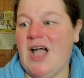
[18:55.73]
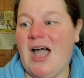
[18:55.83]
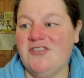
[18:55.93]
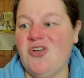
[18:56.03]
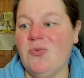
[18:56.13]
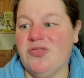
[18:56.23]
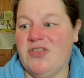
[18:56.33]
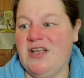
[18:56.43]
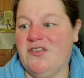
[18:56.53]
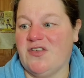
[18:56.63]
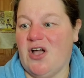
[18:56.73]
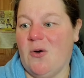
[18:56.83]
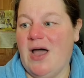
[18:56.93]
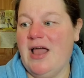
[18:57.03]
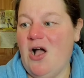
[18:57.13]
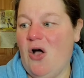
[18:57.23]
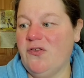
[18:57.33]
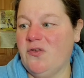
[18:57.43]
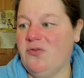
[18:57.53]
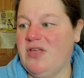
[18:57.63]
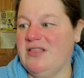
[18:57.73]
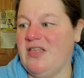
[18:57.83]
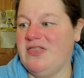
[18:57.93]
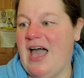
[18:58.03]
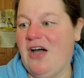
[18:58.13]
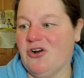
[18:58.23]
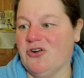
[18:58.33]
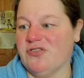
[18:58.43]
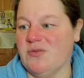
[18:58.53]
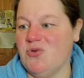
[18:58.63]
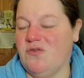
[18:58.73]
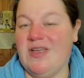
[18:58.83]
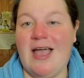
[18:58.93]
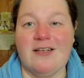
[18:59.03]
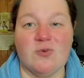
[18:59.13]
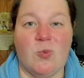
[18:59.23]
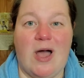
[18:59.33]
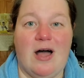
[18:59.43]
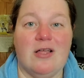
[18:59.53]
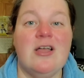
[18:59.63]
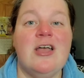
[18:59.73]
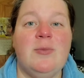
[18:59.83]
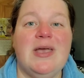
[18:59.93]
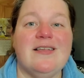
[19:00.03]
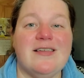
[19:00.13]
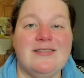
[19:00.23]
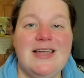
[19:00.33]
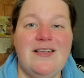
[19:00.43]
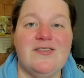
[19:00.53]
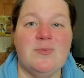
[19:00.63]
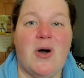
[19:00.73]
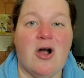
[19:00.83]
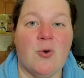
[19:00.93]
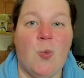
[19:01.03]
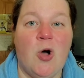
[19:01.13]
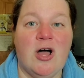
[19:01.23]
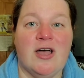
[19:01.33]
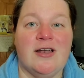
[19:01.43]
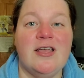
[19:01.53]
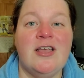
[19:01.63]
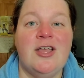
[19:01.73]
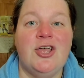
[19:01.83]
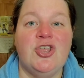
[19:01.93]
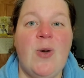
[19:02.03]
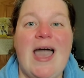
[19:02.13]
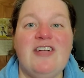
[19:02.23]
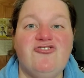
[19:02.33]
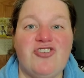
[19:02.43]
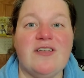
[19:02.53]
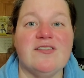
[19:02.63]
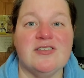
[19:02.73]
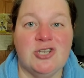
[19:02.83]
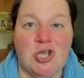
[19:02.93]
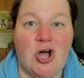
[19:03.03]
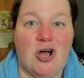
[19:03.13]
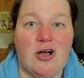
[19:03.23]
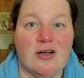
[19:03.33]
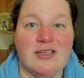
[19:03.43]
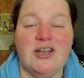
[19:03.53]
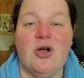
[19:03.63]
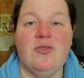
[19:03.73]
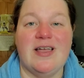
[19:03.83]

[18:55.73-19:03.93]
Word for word: I don't think so. And I also think that that hurt the movie as well. Because at least in part one, you had Justin Long, you know,